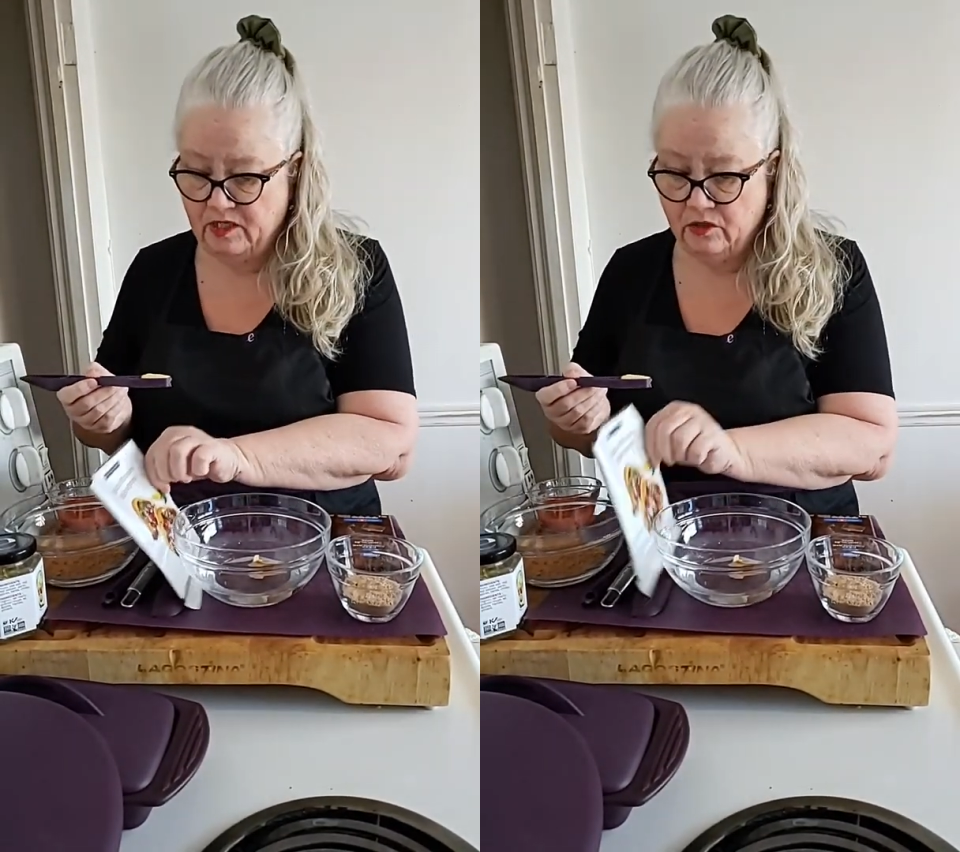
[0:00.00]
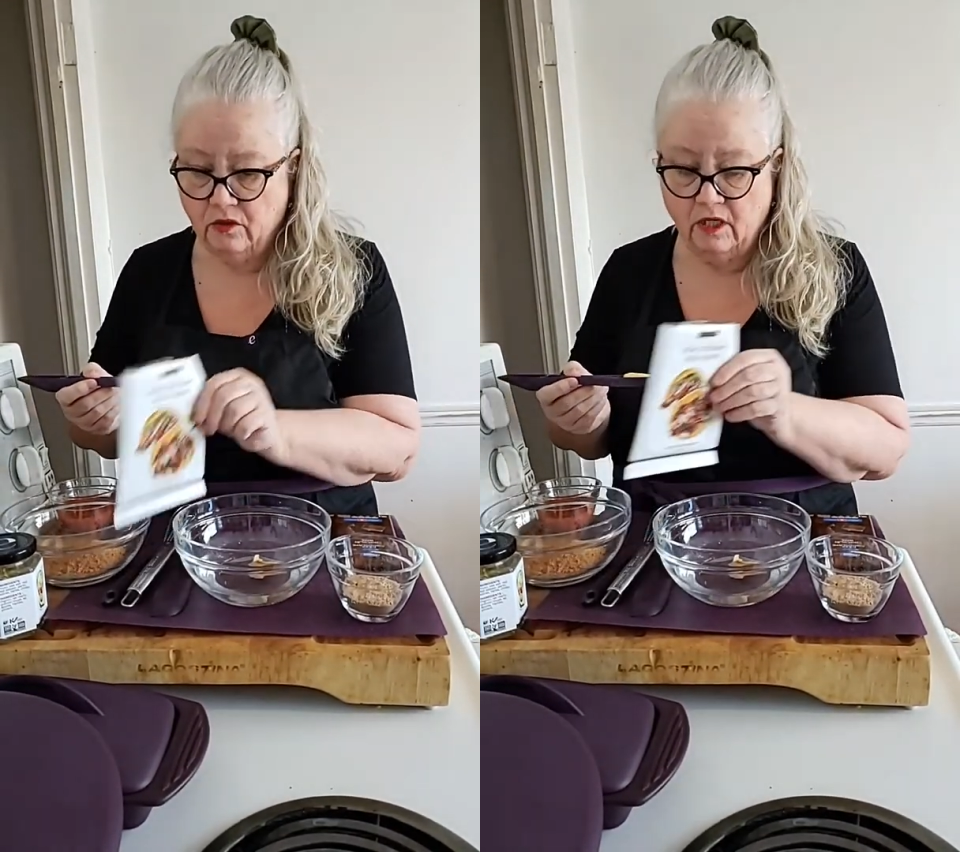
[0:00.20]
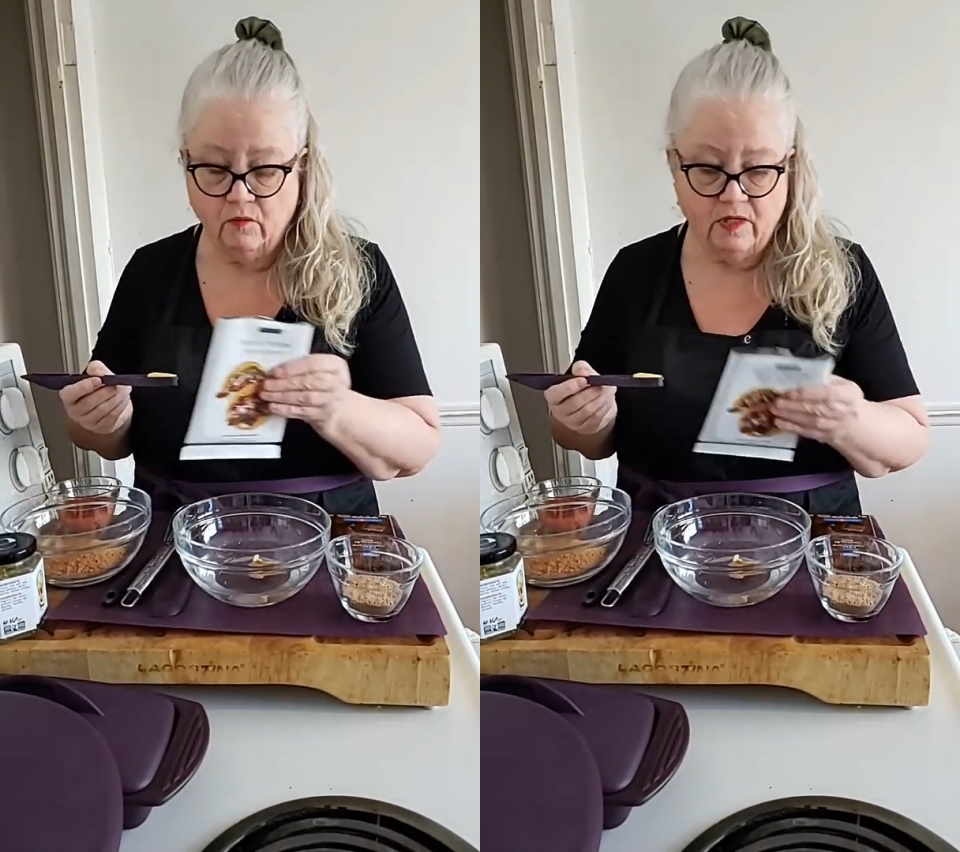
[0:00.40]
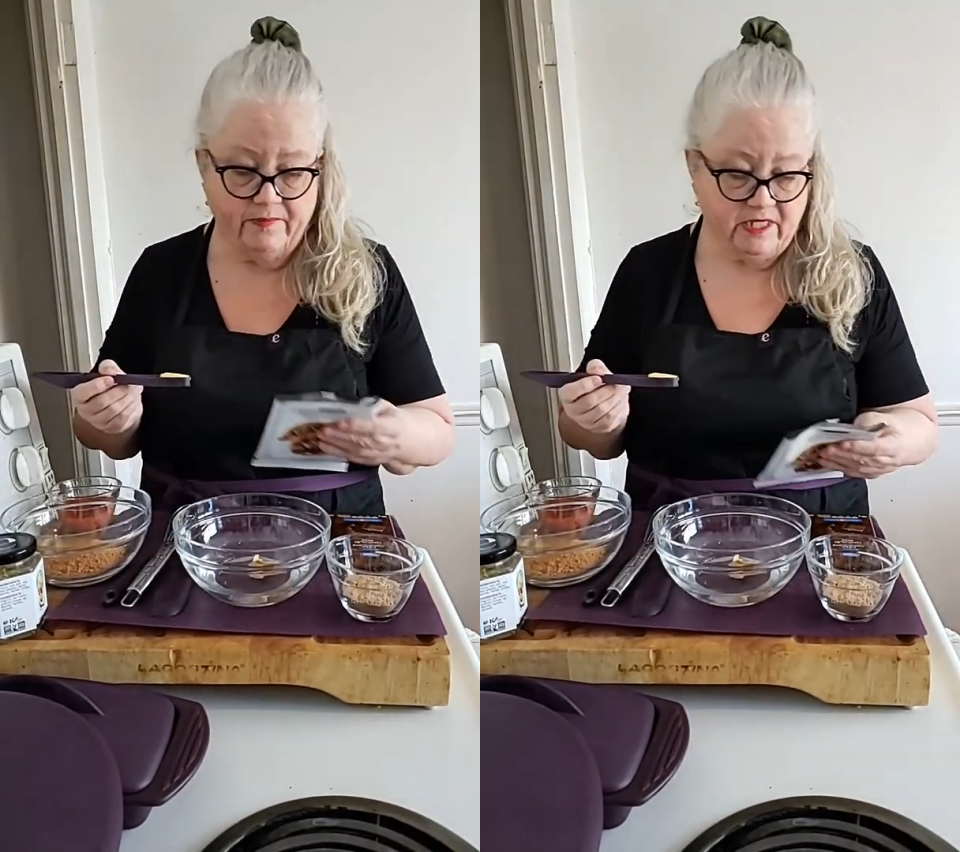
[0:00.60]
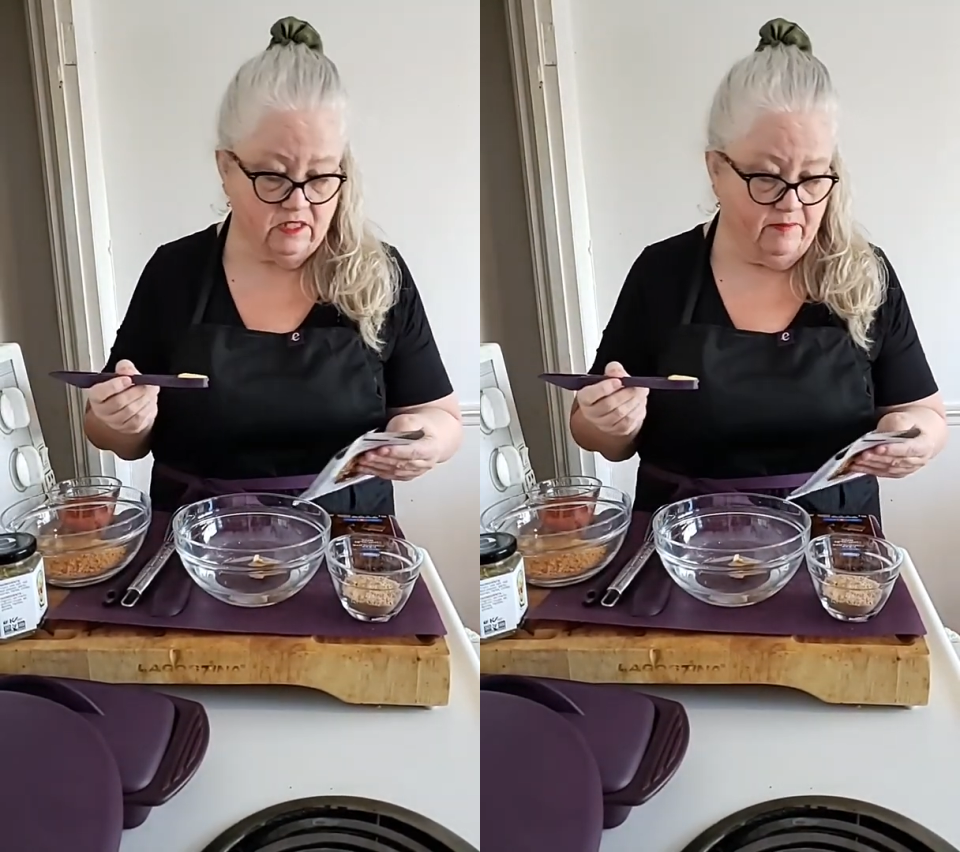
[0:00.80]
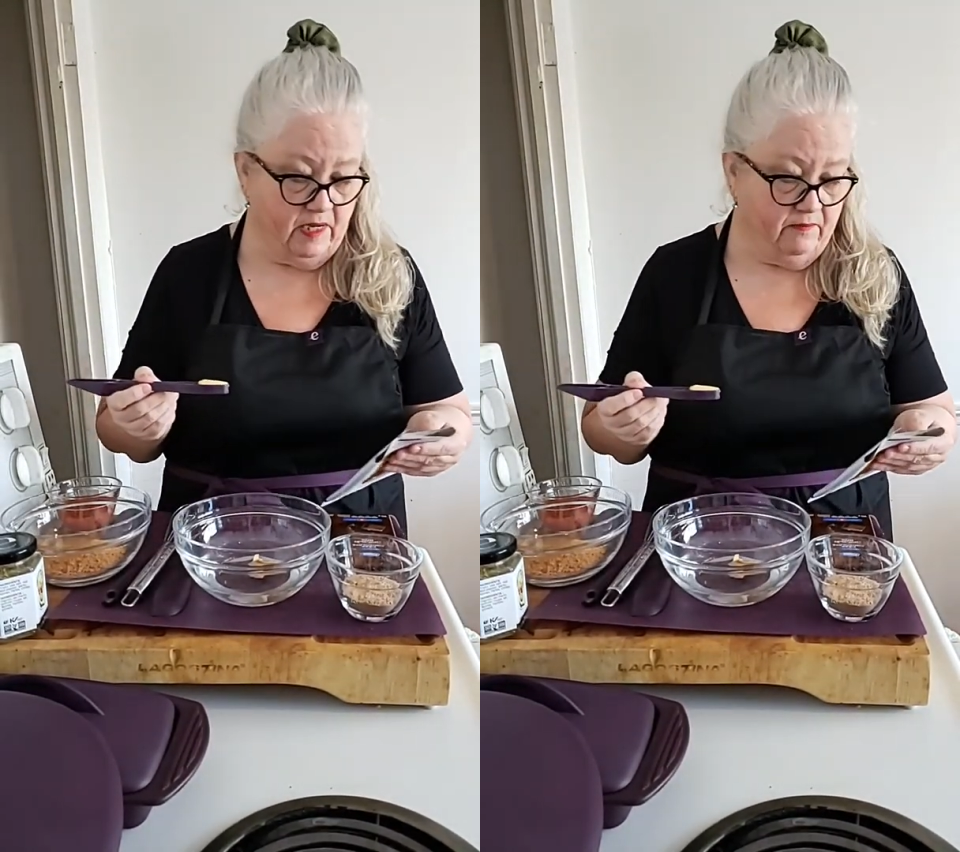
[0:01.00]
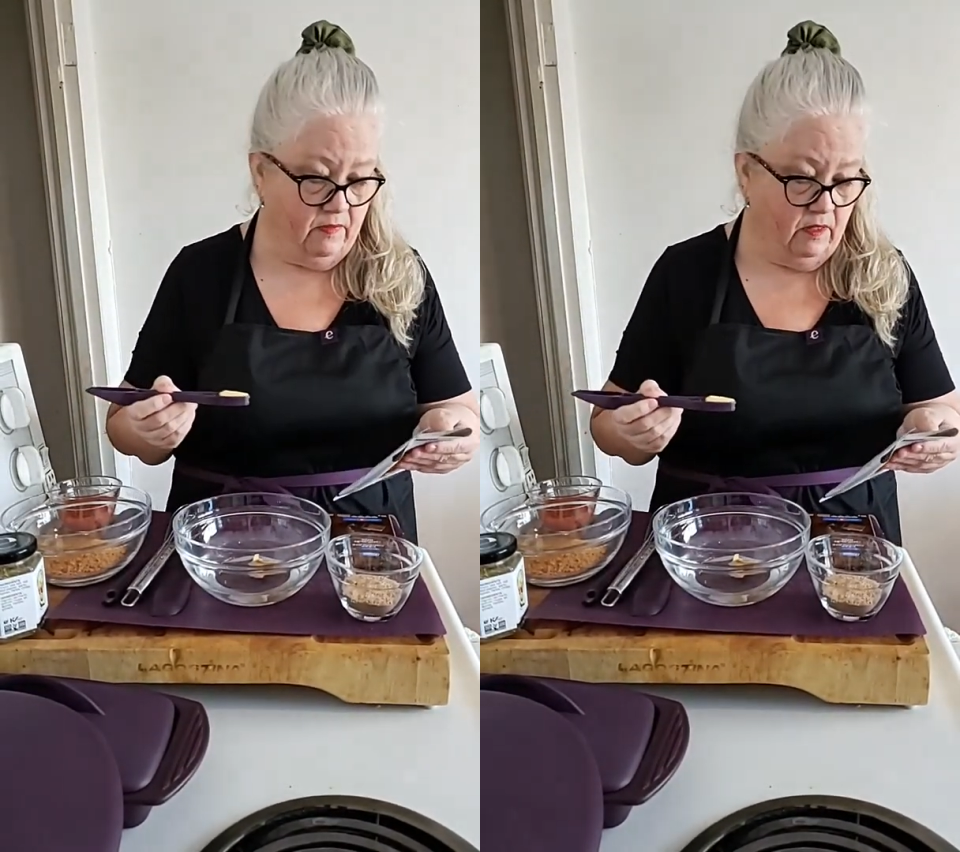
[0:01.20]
sure, I don't want to mix them up.